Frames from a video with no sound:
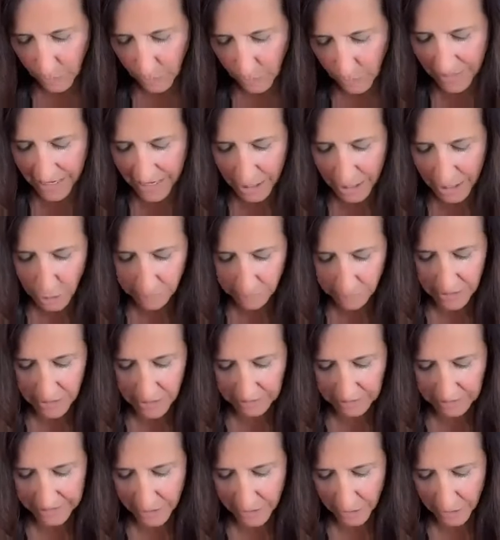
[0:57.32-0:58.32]
We thank you for
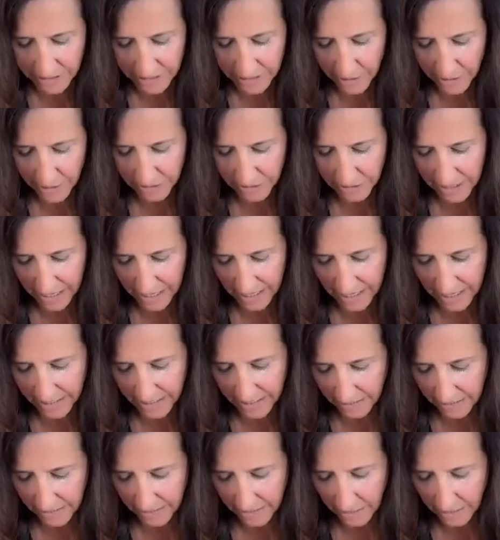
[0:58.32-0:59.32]
the leaders here
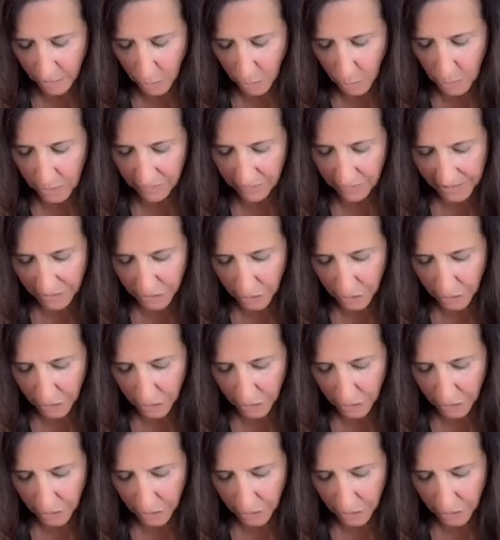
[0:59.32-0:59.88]
today who have